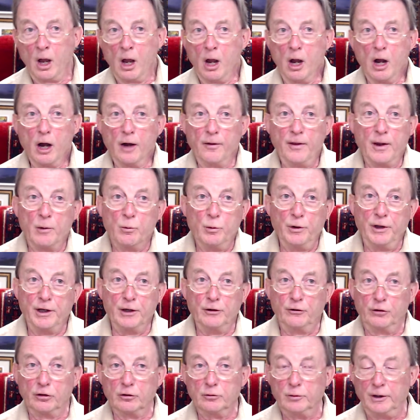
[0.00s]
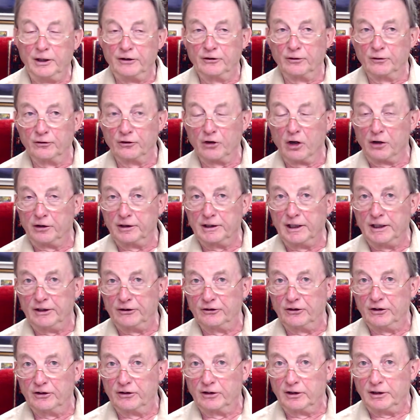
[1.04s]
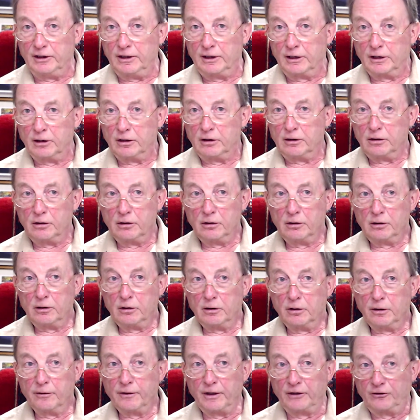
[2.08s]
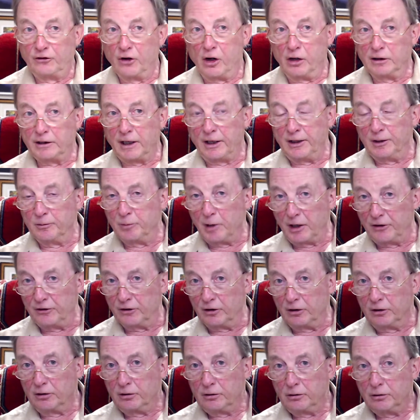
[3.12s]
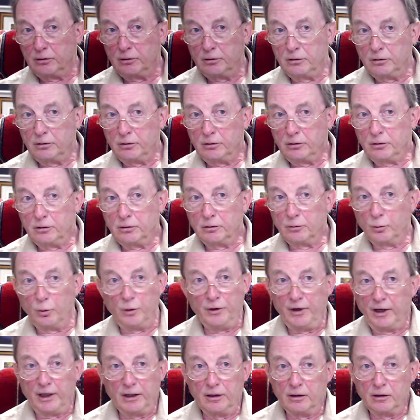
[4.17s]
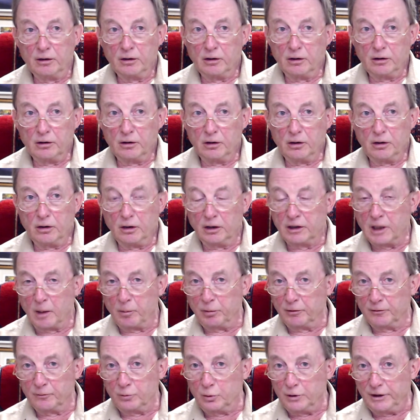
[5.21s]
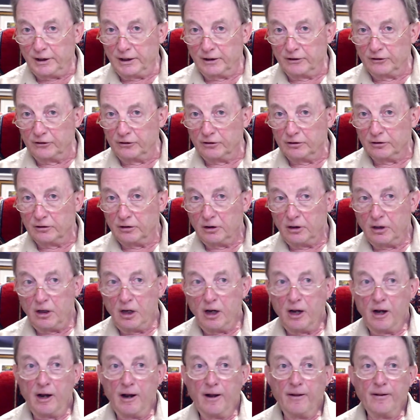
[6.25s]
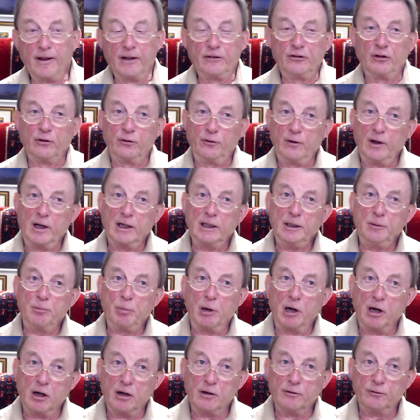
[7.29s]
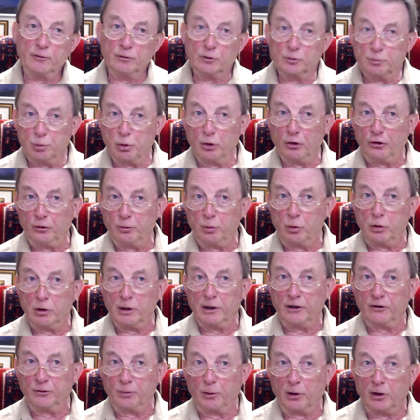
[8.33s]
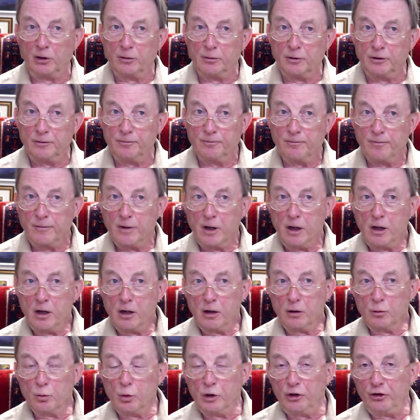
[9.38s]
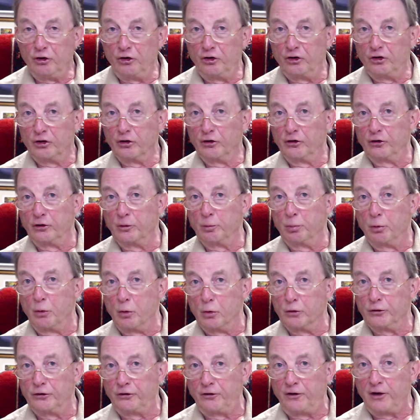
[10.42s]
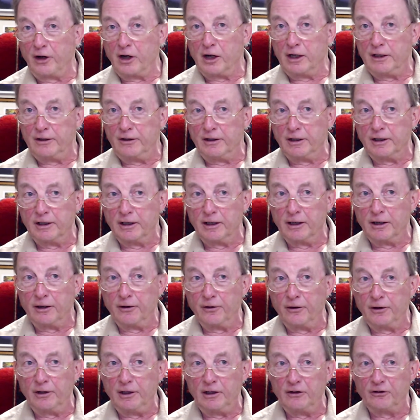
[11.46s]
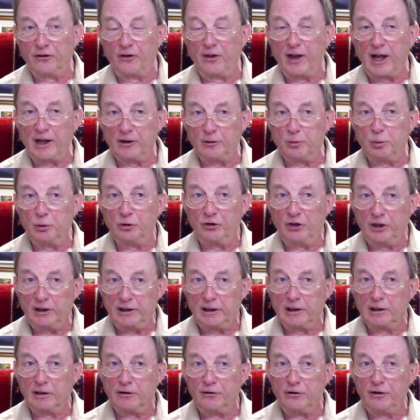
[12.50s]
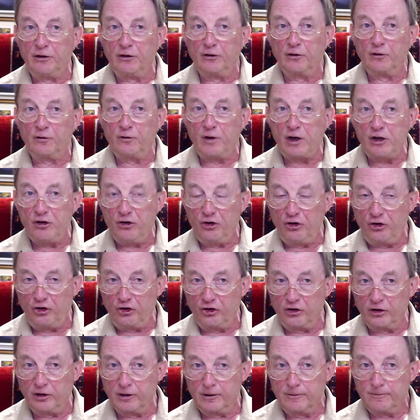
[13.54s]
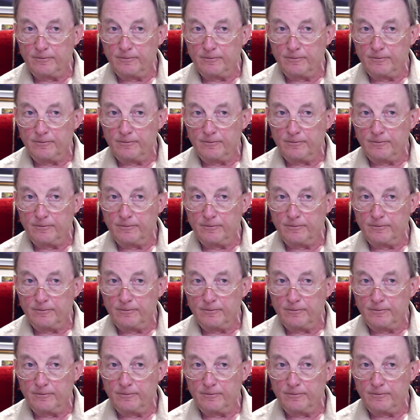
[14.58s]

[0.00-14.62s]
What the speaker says: and then within 2 weeks of starting ECT they start getting better within a couple of weeks, that's a fairly powerful push-pull experiment which supports the idea that it's that particular intervention